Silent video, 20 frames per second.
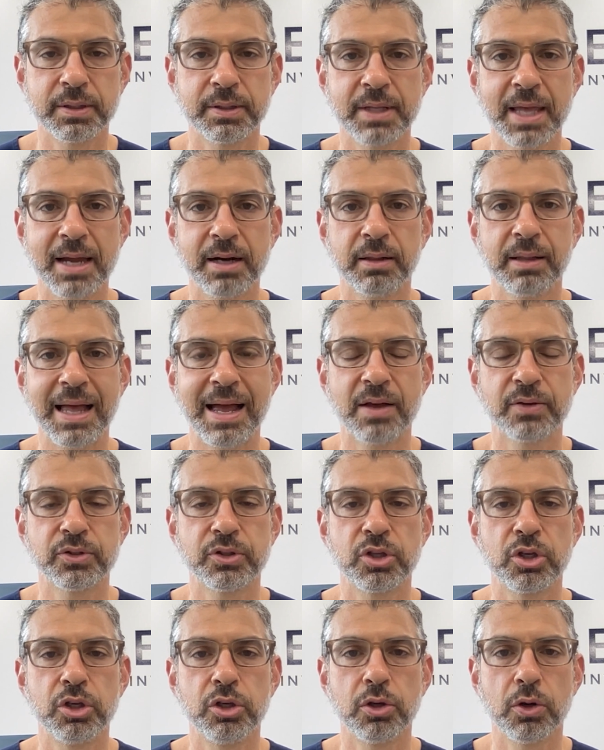That allows
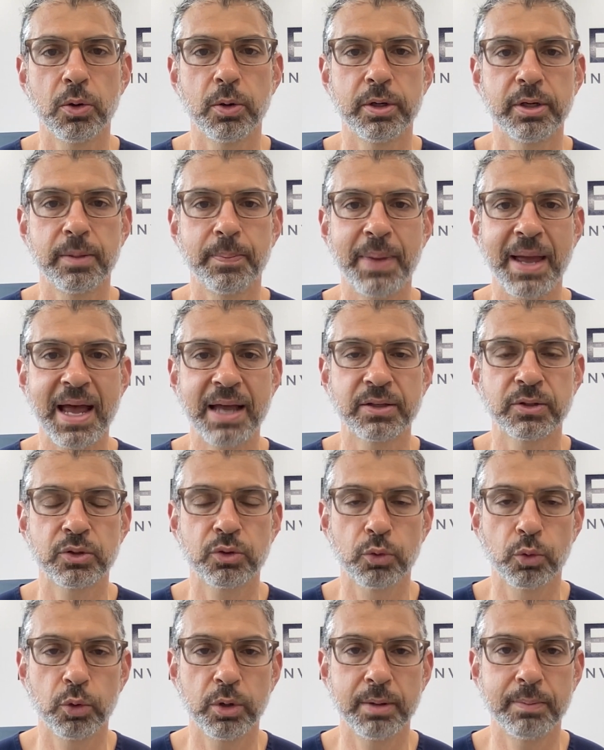the urine to pass
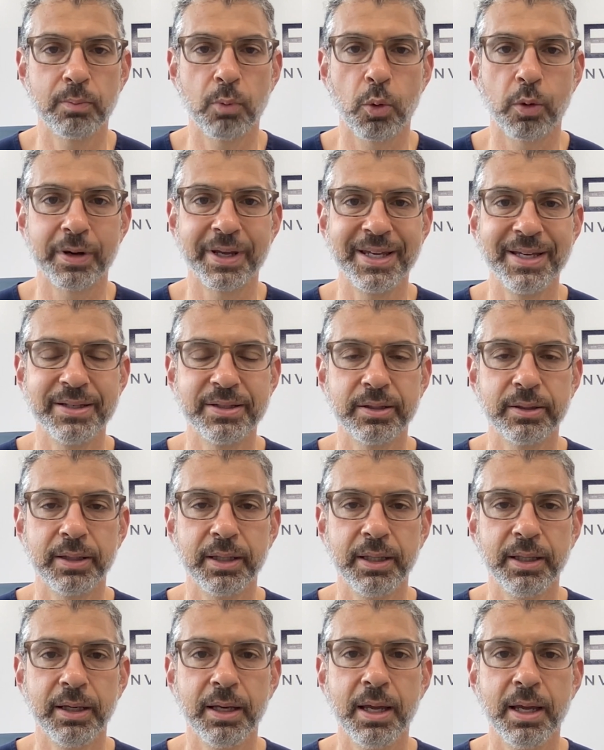through it more
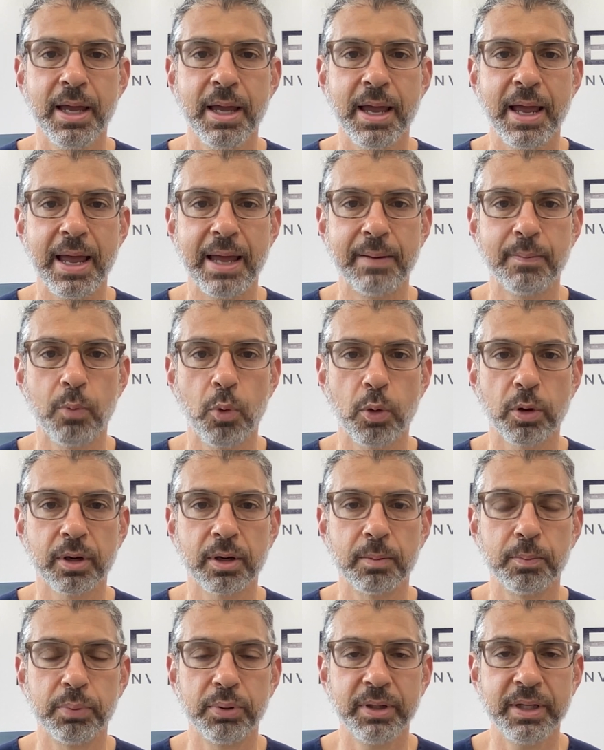easily and more
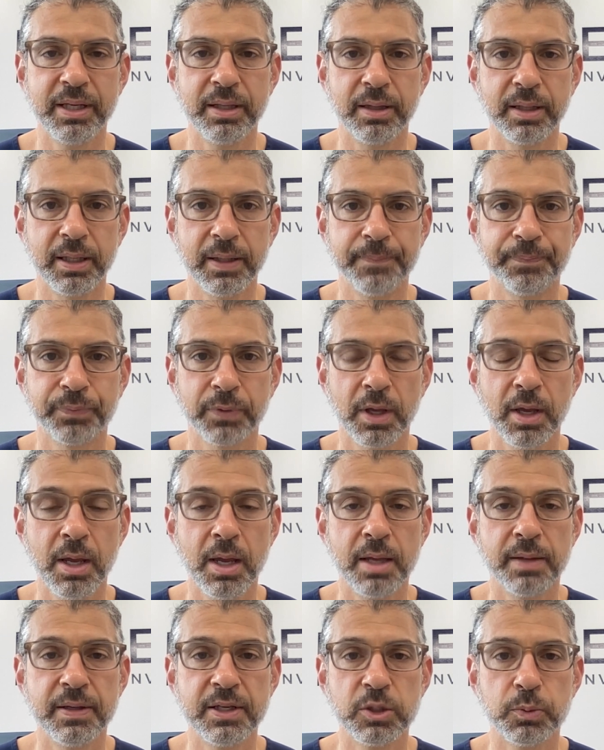completely.
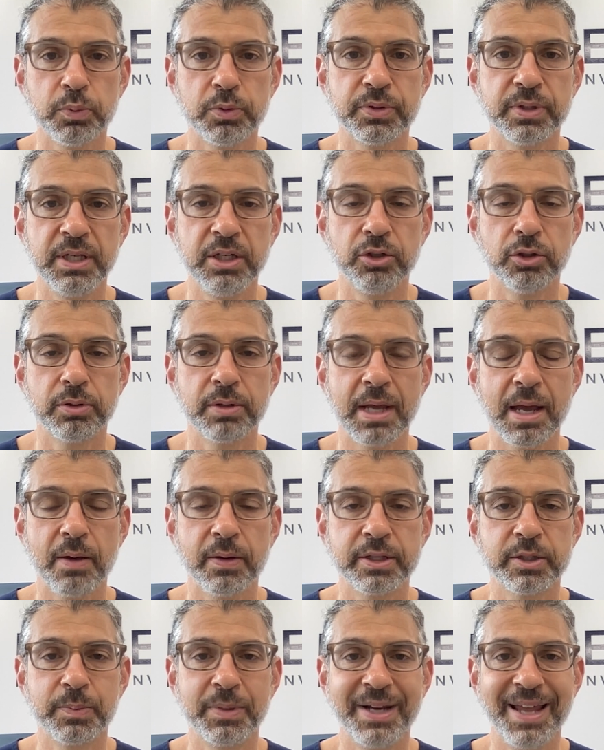This procedure now
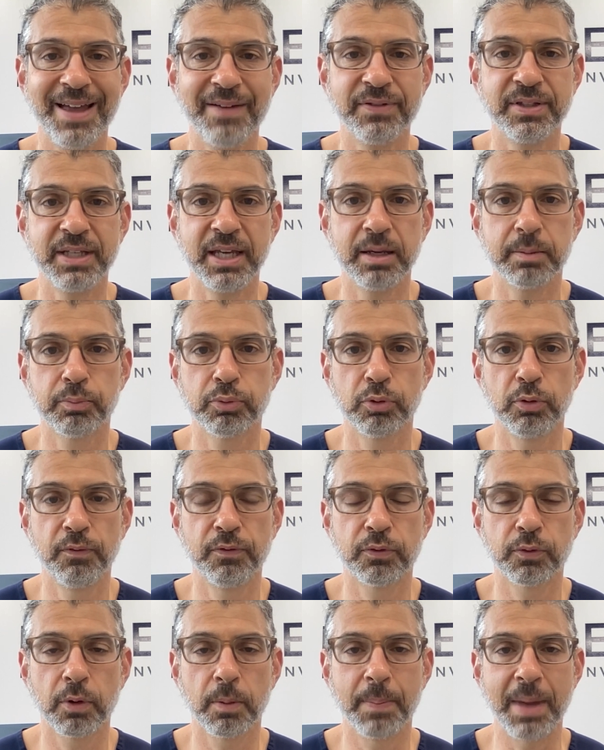has been FDA approved
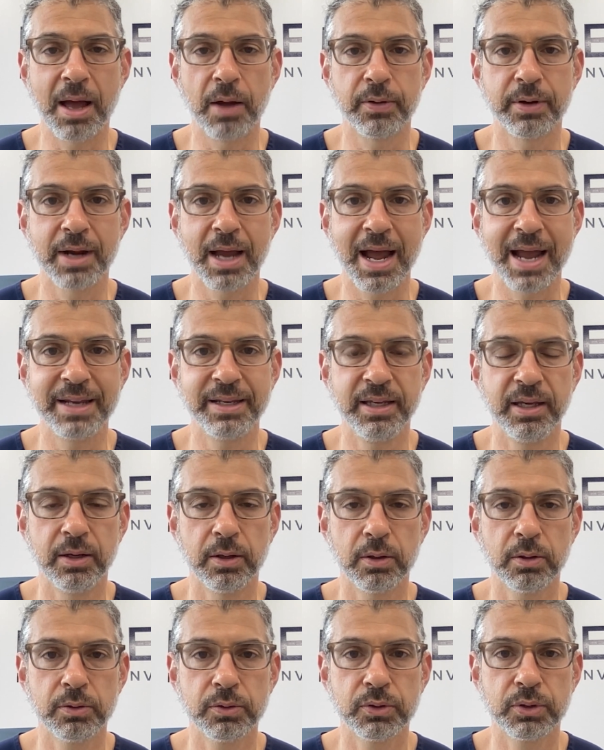for about 9
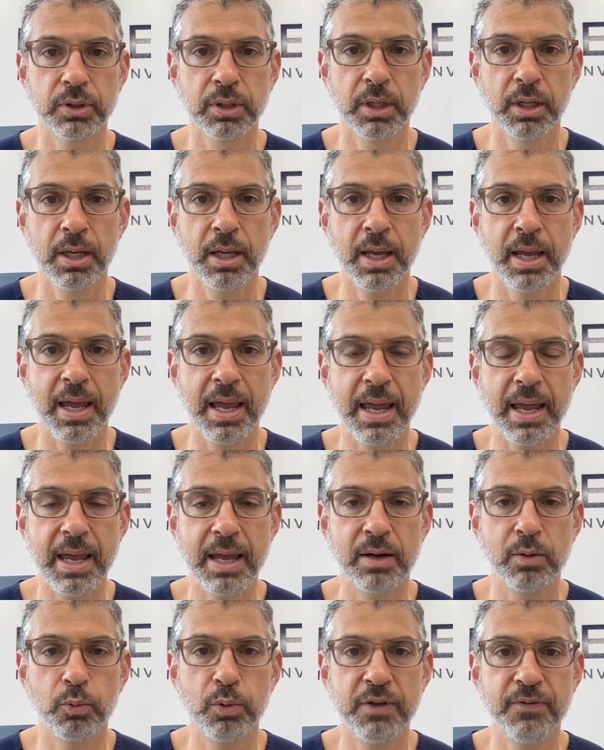years,
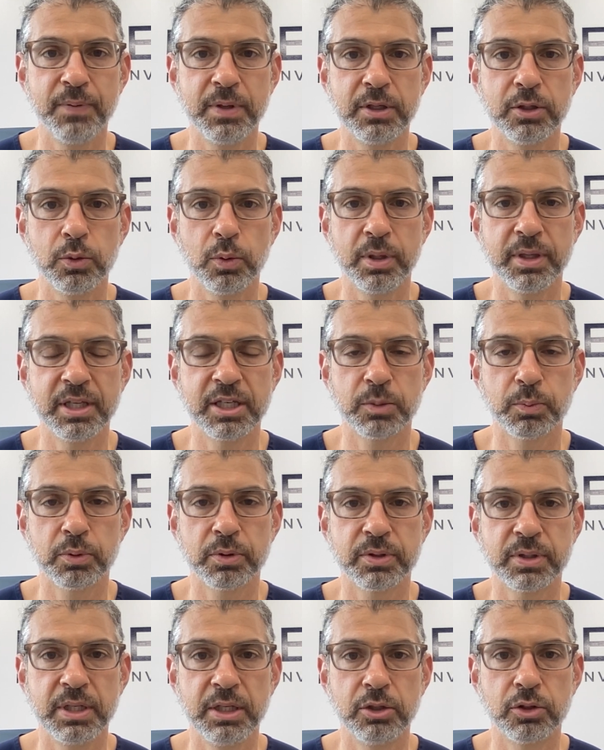and we've been doing this
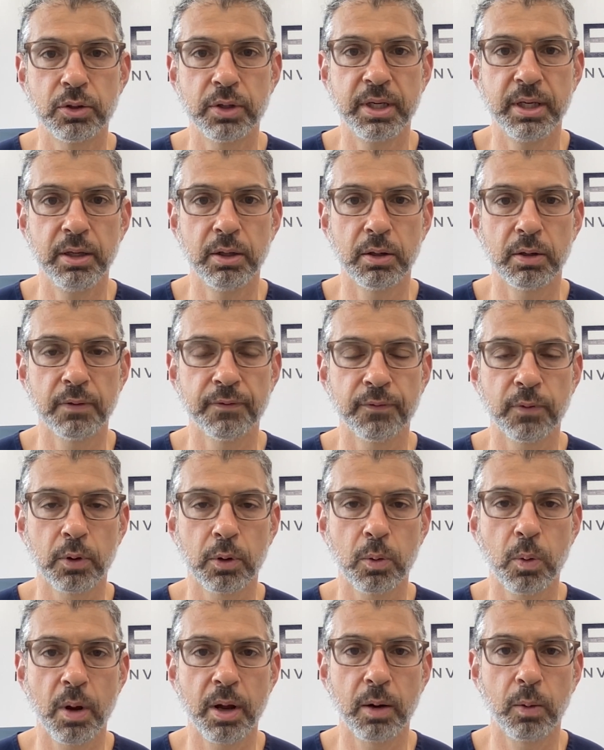procedure here for
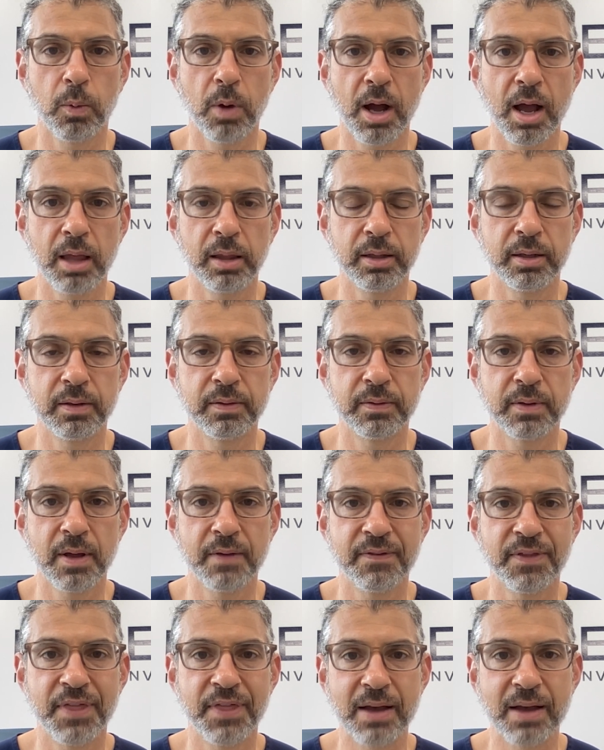quite a while and have
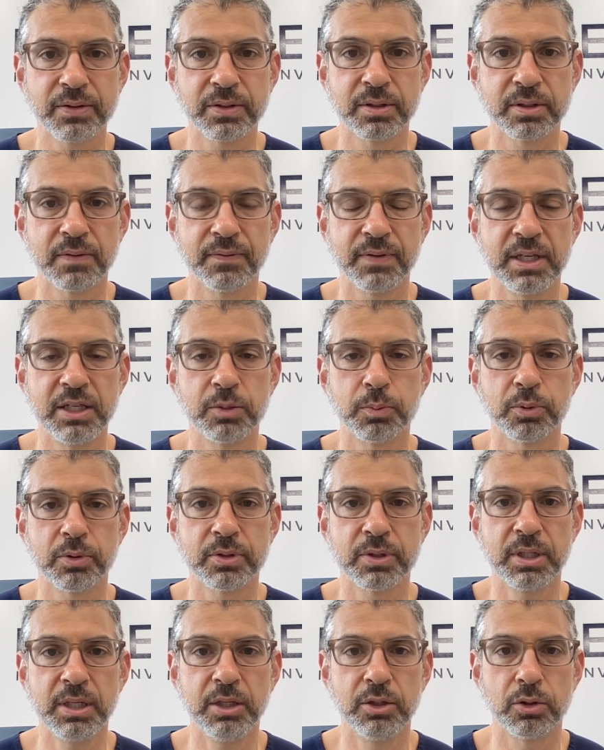done thousands of these
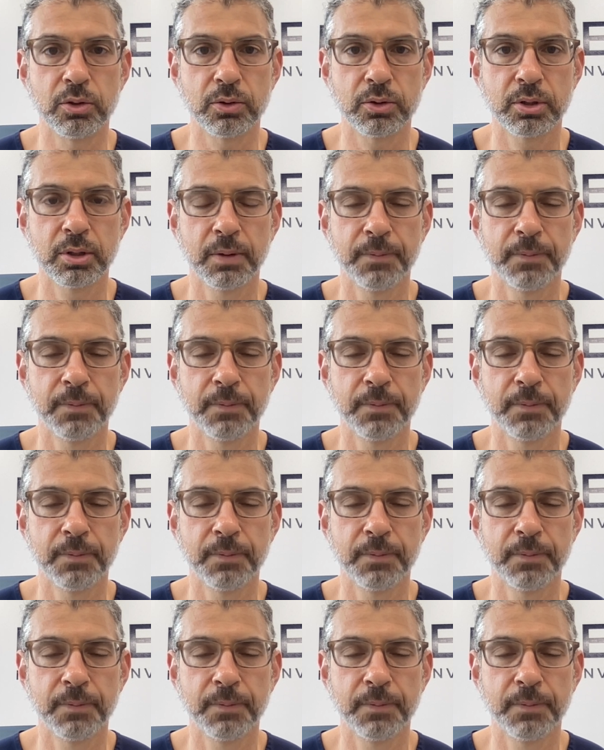procedures.